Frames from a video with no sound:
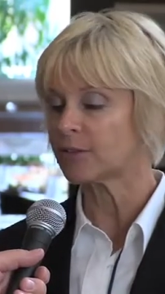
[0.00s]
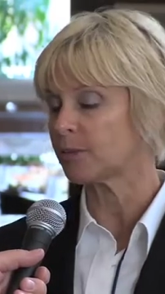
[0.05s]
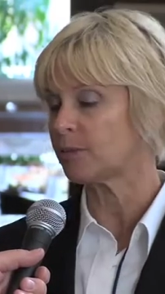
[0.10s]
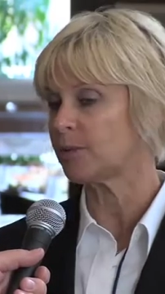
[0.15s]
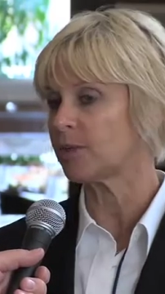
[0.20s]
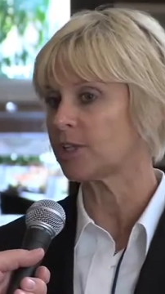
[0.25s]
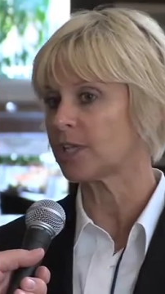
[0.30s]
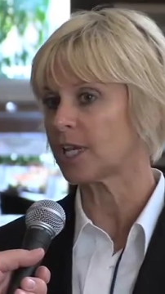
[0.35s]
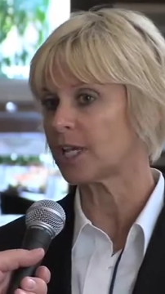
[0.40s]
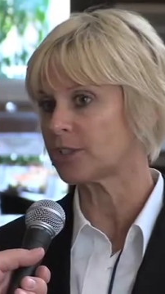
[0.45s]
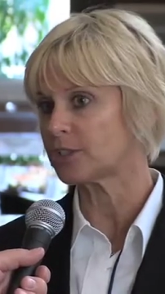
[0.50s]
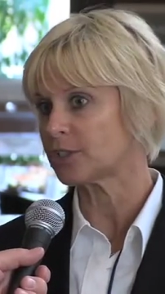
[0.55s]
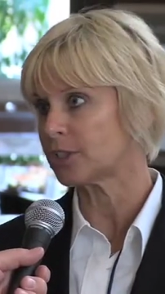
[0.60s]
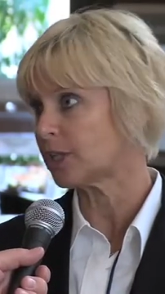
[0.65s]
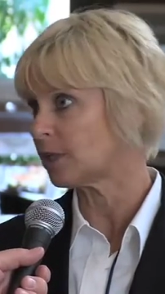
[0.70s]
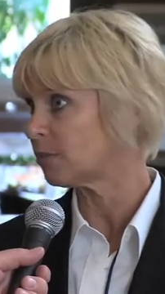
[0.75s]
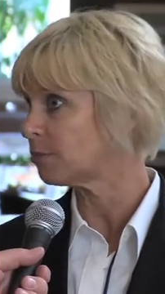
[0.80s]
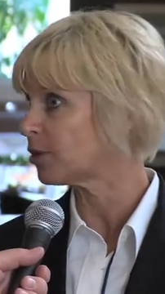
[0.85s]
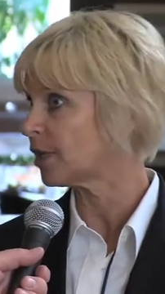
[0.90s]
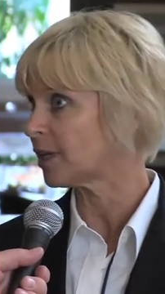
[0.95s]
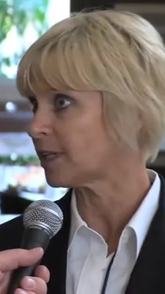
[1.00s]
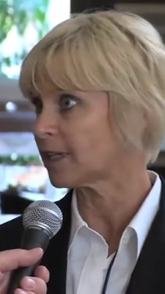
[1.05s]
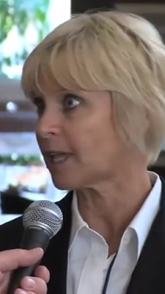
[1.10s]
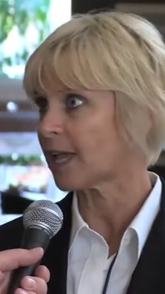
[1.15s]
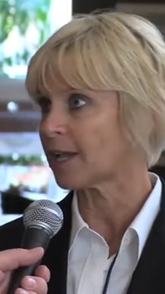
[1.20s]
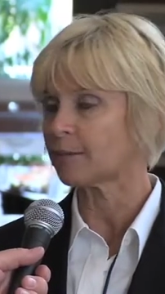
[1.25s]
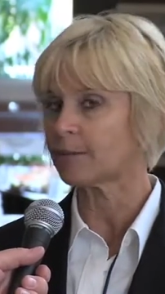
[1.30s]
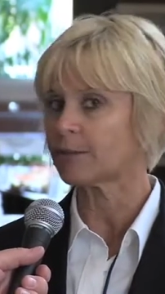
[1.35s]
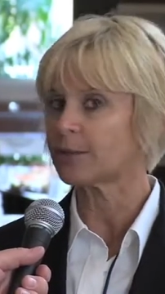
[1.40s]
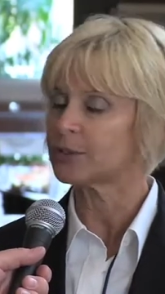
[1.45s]
communication in plain
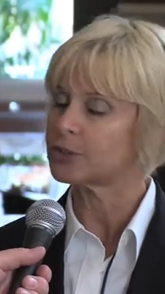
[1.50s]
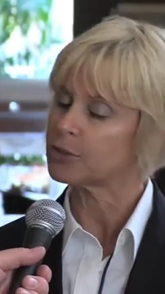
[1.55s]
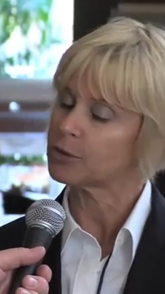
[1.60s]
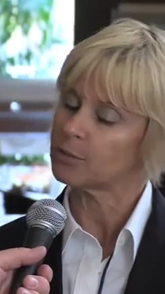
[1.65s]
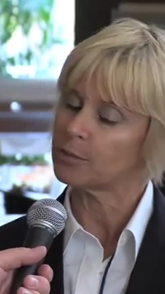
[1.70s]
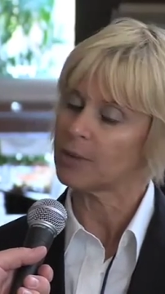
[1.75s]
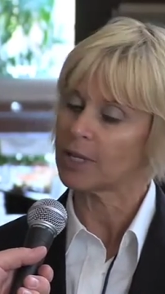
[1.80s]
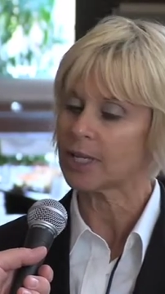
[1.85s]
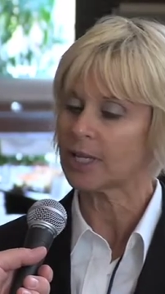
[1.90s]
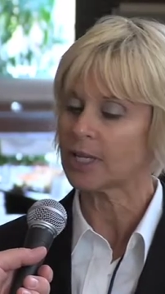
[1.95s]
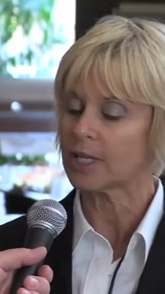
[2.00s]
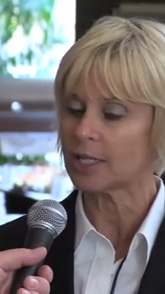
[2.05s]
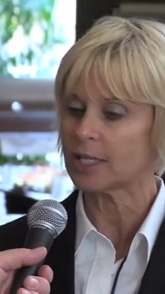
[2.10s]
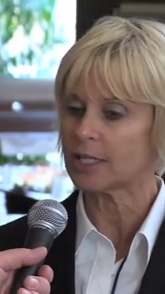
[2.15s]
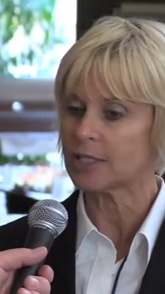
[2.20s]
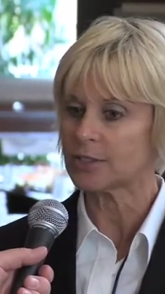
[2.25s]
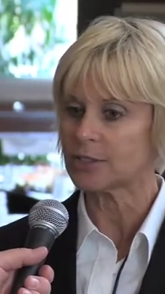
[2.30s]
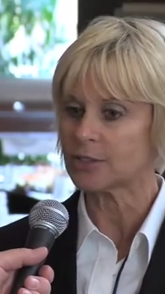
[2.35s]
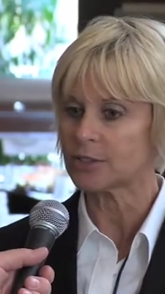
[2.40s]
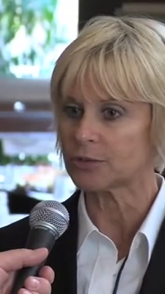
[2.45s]
language or making it easy